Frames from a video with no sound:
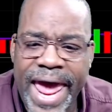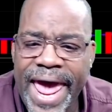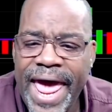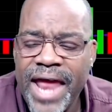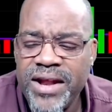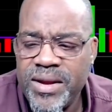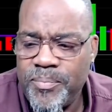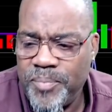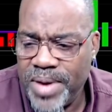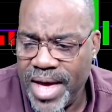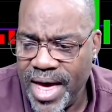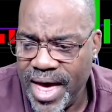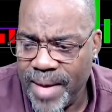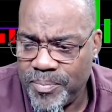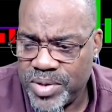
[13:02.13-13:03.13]
and the
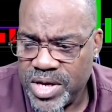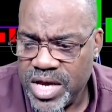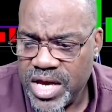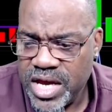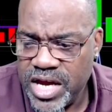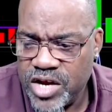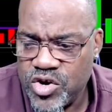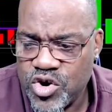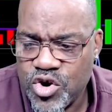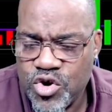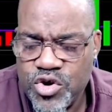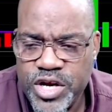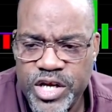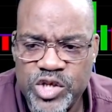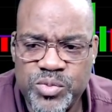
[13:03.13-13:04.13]
pop in
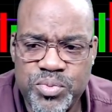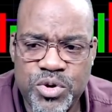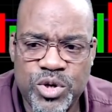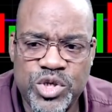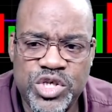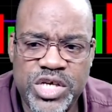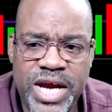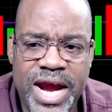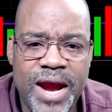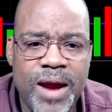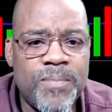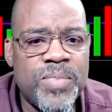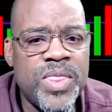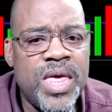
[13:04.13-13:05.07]
earnings per share.